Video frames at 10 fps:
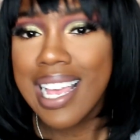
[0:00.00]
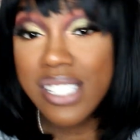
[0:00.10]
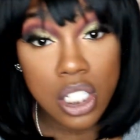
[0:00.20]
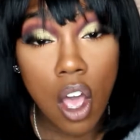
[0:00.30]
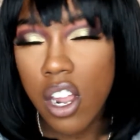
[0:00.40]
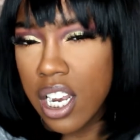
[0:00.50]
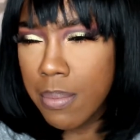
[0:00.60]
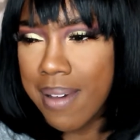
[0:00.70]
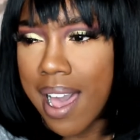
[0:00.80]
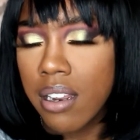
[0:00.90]
I saw it in
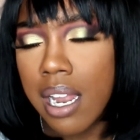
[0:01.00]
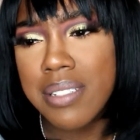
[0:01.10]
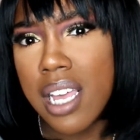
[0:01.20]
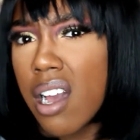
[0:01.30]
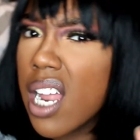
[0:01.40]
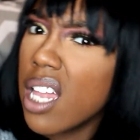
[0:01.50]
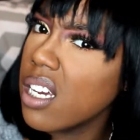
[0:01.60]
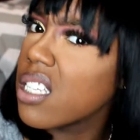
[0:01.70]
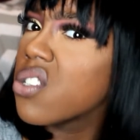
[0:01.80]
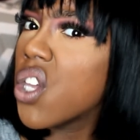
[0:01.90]
the bottle and I was like, oh, that
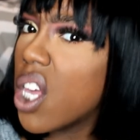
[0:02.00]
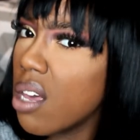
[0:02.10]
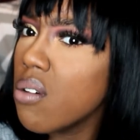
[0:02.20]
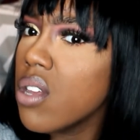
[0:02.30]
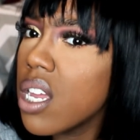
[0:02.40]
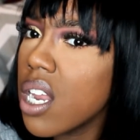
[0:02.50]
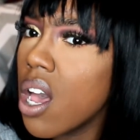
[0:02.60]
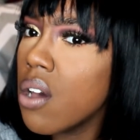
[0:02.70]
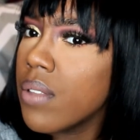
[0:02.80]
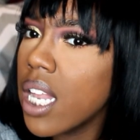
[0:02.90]
looks cute, you
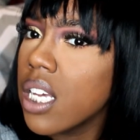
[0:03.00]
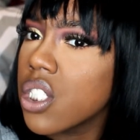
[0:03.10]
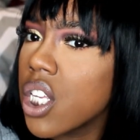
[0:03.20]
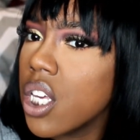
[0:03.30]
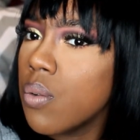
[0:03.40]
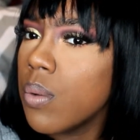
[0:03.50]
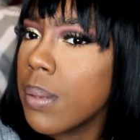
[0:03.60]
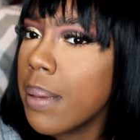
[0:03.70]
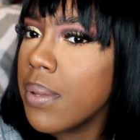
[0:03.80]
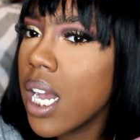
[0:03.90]
know? That looks cute.
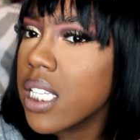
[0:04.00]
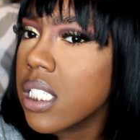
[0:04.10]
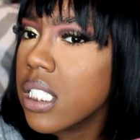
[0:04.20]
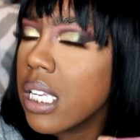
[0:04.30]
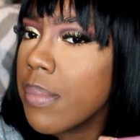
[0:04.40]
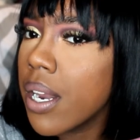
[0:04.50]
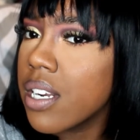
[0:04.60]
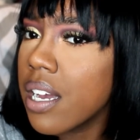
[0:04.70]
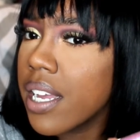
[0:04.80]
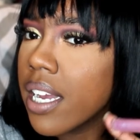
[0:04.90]
Maybe you guys can see it
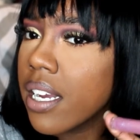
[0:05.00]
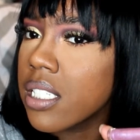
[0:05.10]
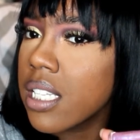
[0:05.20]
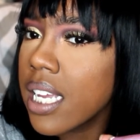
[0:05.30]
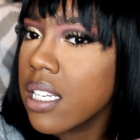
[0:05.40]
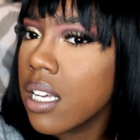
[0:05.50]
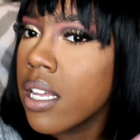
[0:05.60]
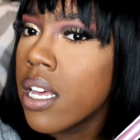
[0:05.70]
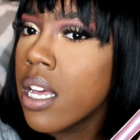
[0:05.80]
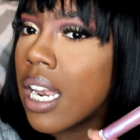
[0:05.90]
better down here because like
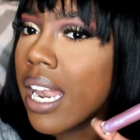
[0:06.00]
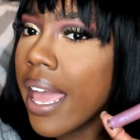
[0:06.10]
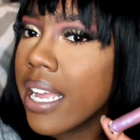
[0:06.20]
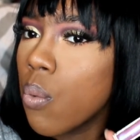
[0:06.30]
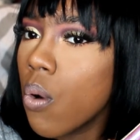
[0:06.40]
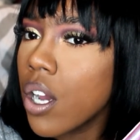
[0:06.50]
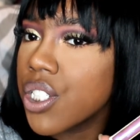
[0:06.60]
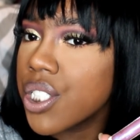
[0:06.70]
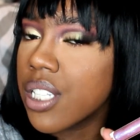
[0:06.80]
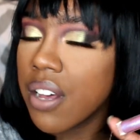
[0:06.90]
the light
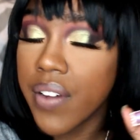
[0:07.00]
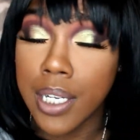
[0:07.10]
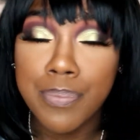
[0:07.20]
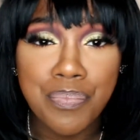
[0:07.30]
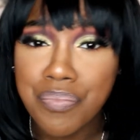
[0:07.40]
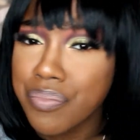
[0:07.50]
washes stuff out.